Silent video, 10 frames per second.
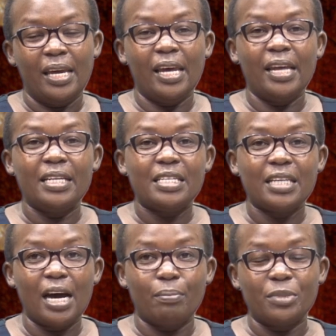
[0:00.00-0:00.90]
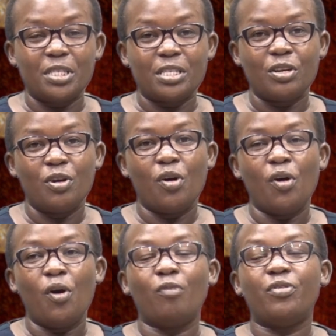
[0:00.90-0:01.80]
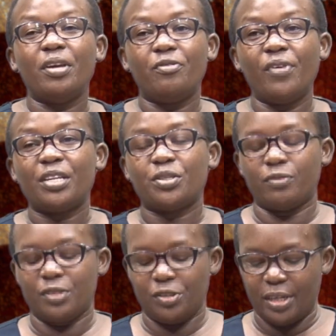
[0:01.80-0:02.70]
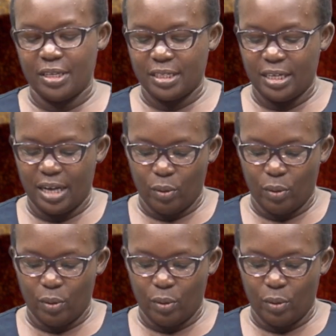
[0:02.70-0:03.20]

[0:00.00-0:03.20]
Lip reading: in terms of the effects of stress in our